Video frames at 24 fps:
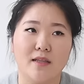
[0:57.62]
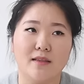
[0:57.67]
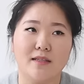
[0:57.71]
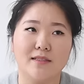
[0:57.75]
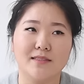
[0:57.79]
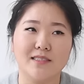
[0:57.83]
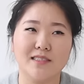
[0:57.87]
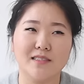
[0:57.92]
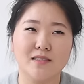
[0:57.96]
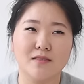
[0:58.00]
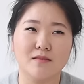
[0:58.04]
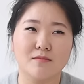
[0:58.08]

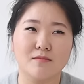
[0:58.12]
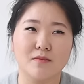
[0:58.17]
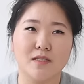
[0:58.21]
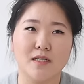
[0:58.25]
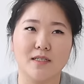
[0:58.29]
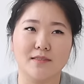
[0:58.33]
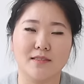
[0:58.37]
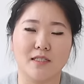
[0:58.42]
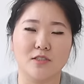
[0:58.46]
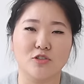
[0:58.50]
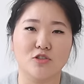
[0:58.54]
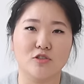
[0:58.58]
this is
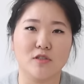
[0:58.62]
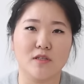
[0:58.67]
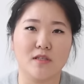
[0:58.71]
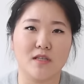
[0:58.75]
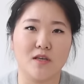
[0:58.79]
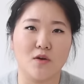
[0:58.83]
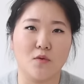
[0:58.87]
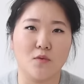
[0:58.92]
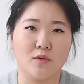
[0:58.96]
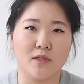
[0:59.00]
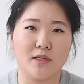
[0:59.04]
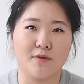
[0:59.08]
essentially
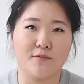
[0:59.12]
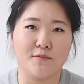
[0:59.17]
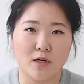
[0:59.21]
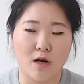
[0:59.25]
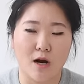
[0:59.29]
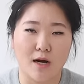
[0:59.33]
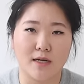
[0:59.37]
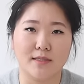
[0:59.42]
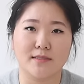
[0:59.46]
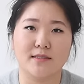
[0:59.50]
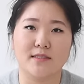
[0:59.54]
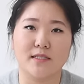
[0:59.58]
the only
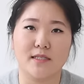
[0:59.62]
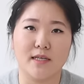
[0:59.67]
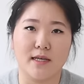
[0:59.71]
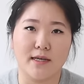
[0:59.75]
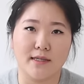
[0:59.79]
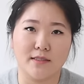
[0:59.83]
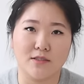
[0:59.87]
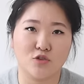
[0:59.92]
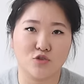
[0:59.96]
car seat and